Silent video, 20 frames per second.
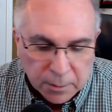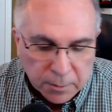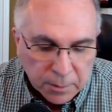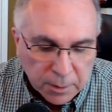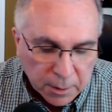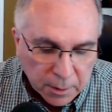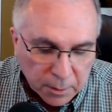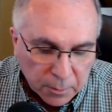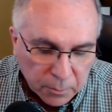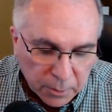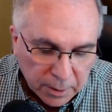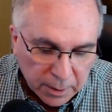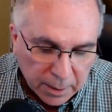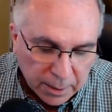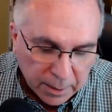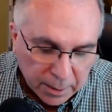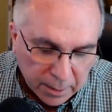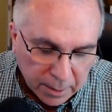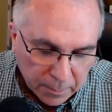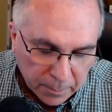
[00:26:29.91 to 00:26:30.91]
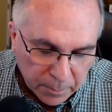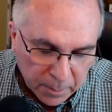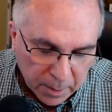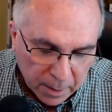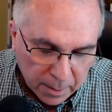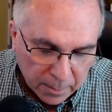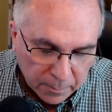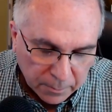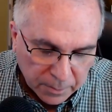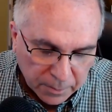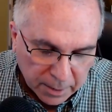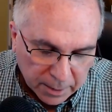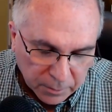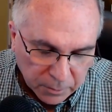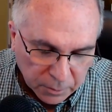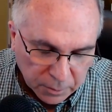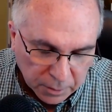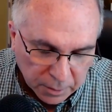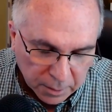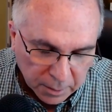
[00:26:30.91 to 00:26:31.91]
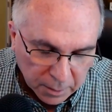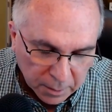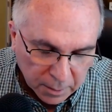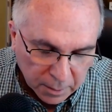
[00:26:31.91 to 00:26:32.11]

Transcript: We ended up, thanks to